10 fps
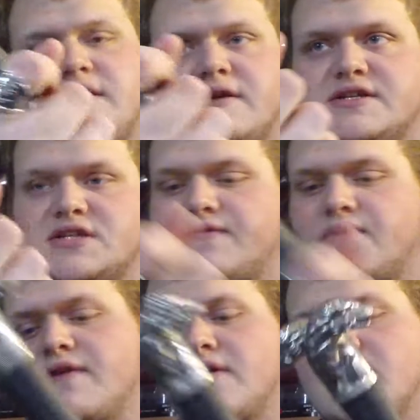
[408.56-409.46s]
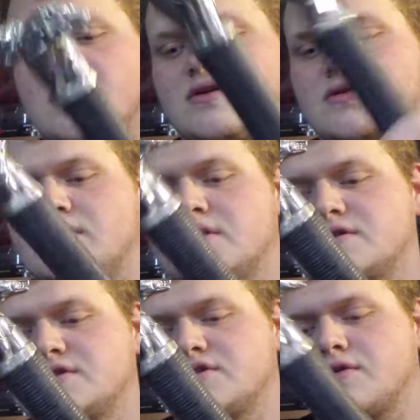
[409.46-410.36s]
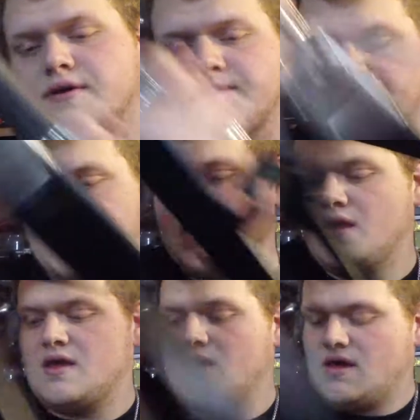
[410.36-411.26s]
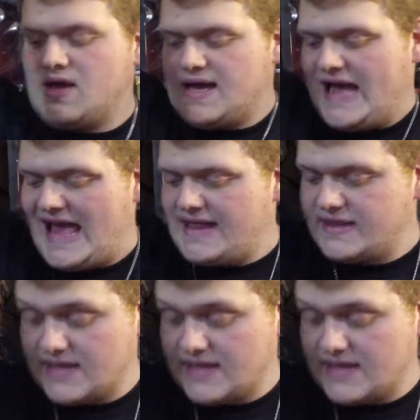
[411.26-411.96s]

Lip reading: you got yourself a very good sword. And the